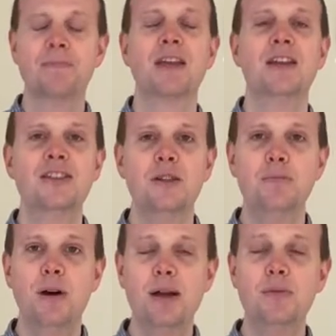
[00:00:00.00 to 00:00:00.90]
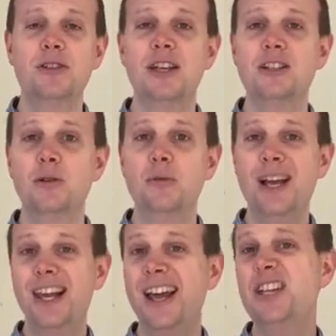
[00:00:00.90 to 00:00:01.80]
So the Bible says that we're
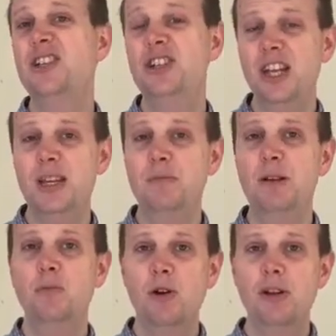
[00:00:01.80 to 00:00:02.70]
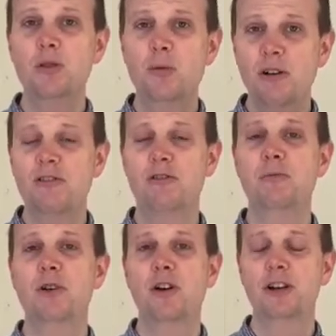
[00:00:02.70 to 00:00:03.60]
like sheep. We wander off from
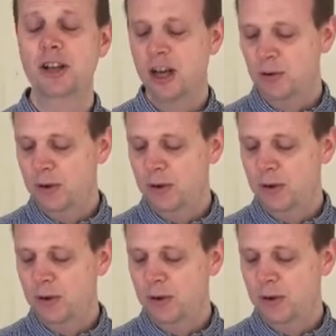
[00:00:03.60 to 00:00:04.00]
God. We